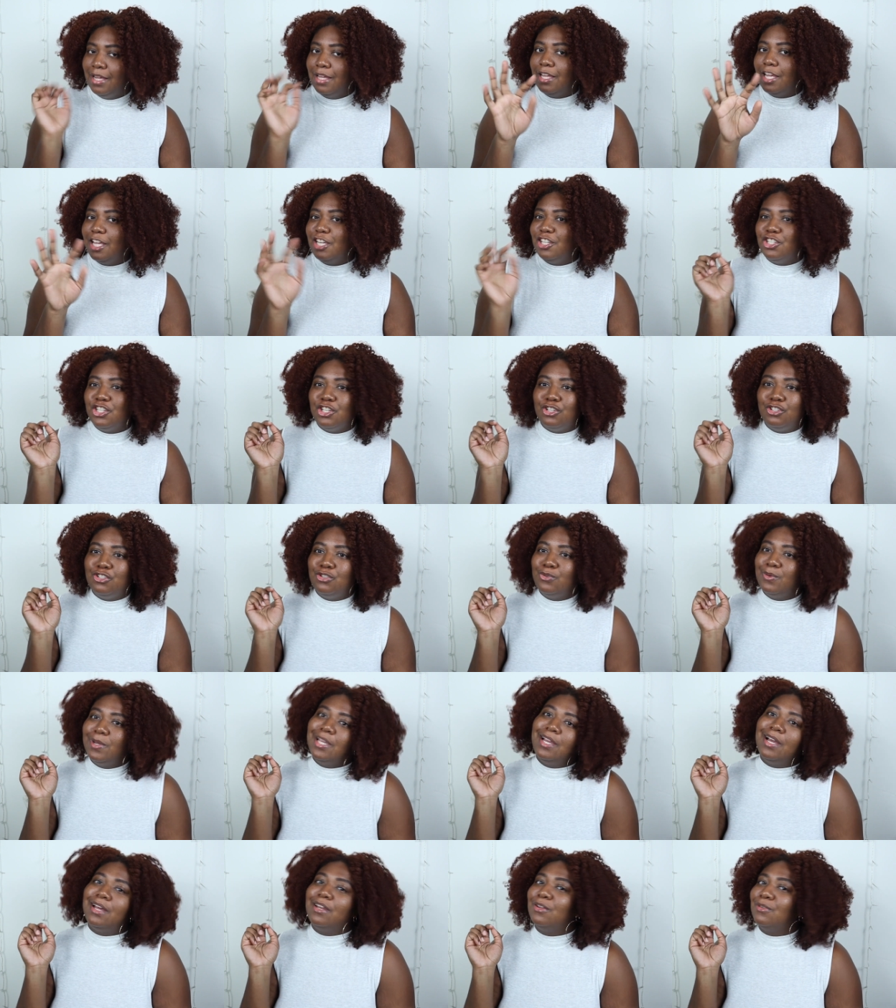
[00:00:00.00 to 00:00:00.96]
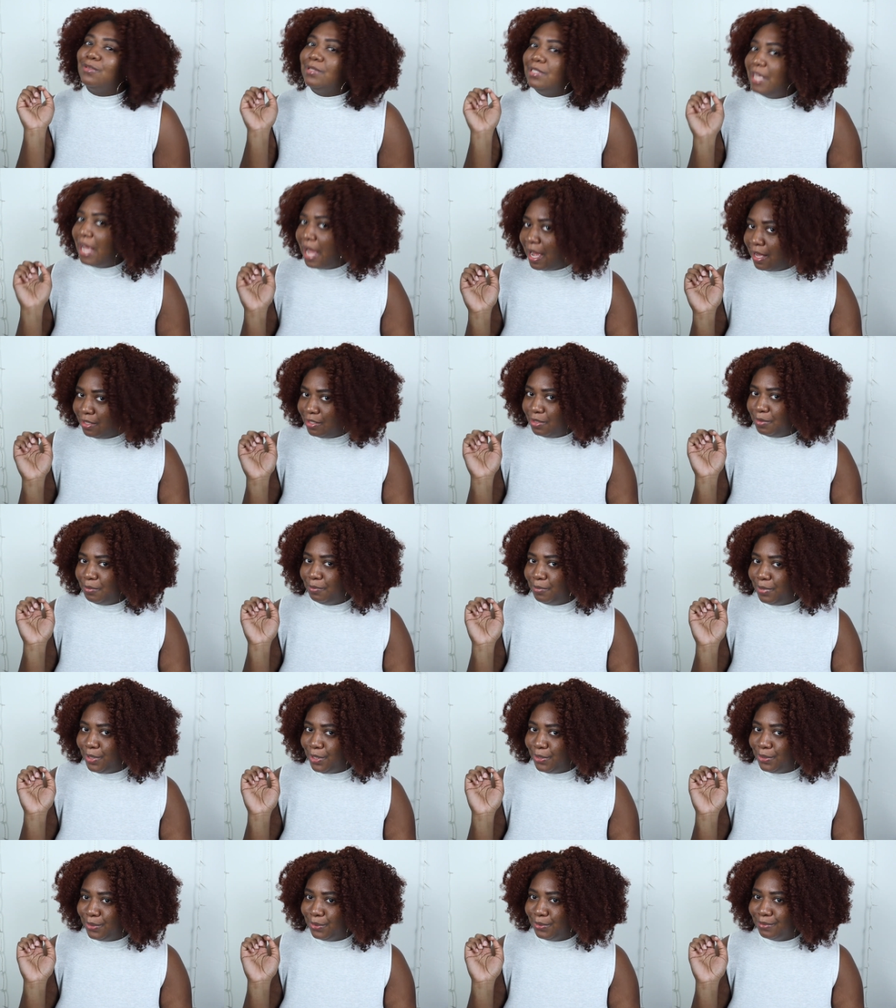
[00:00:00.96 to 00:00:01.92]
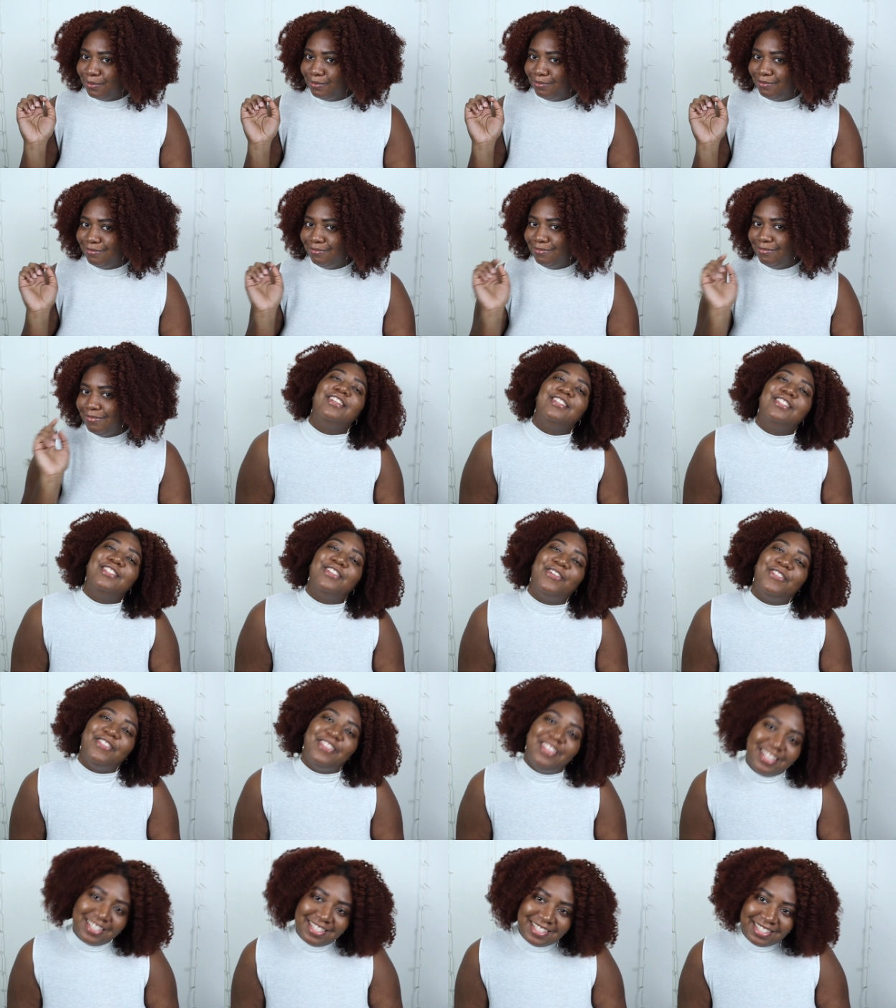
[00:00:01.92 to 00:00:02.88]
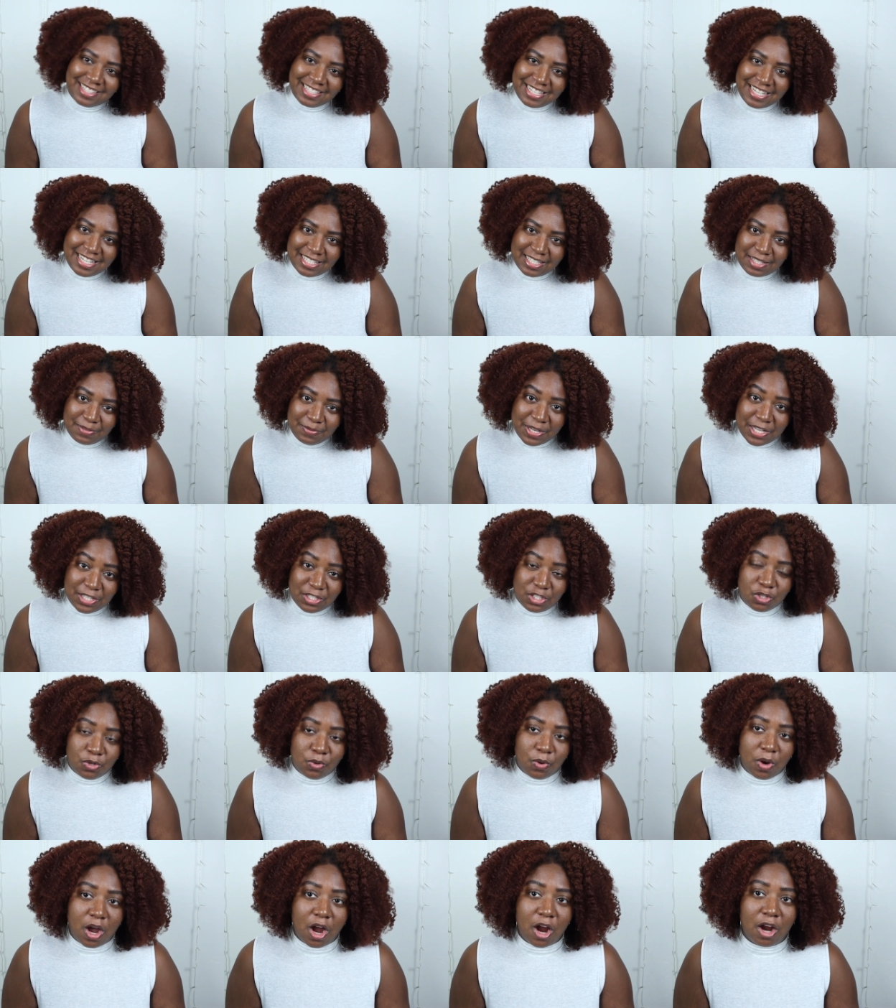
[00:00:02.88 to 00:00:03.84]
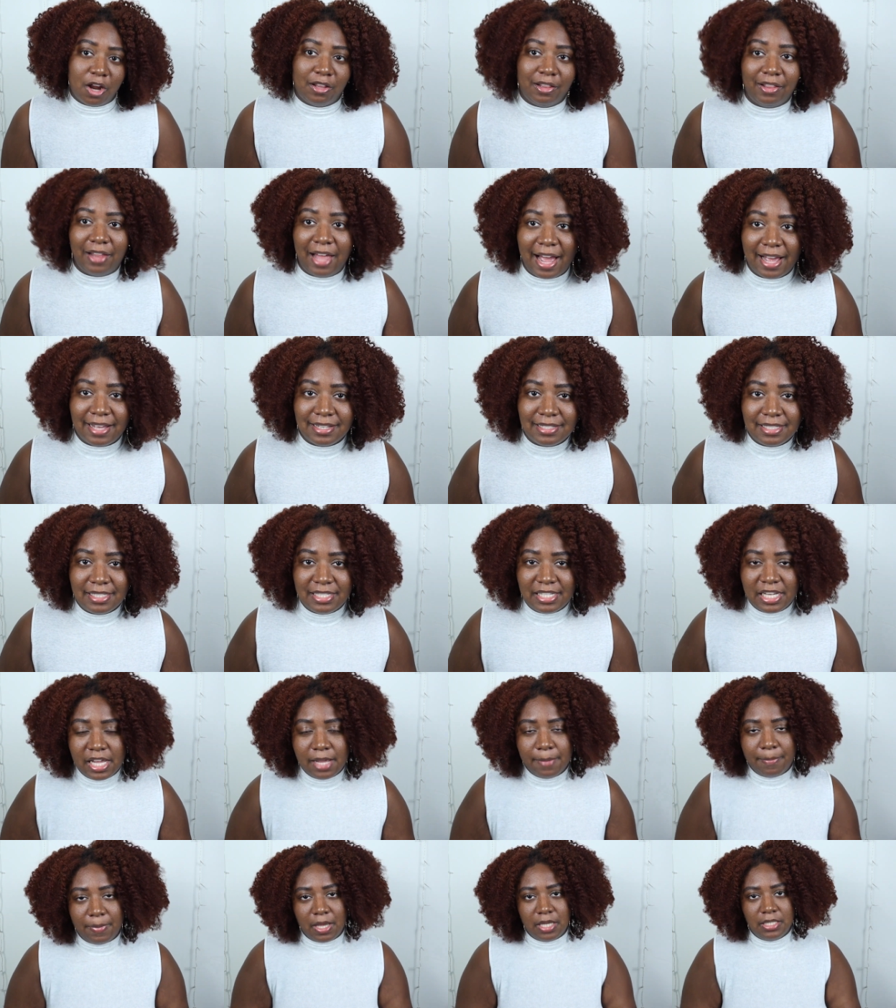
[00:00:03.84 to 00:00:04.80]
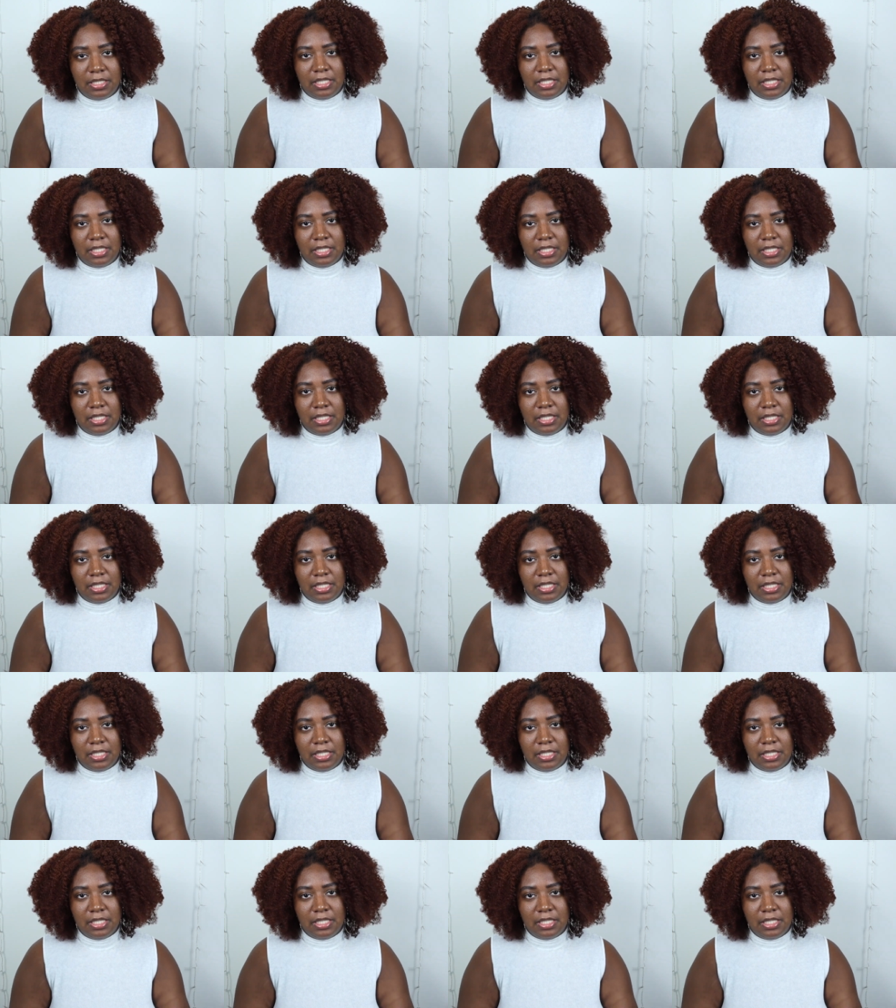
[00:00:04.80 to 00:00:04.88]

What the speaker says: it shows you ain't got no talent, boo. So this leads me to our last tip